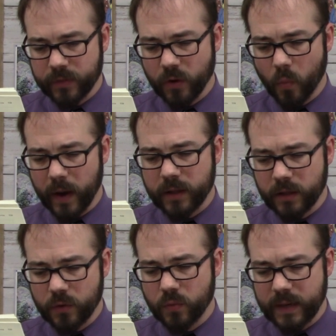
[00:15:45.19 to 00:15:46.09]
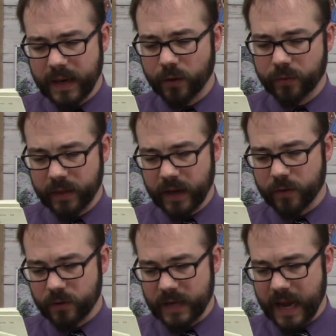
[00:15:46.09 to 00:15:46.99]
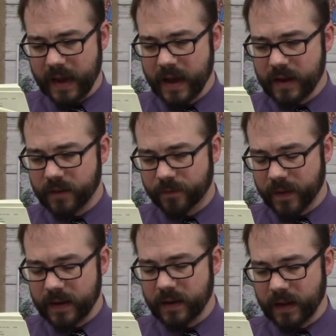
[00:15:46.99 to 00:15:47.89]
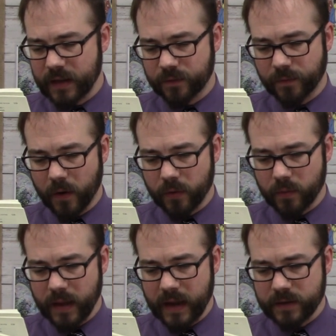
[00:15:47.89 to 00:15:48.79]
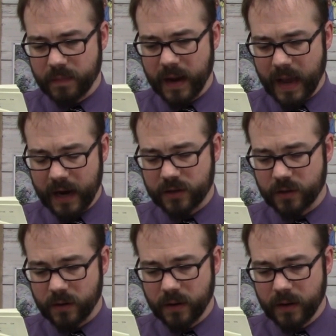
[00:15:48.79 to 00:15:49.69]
the one you killed the other day, defending his fatherland, my Hector,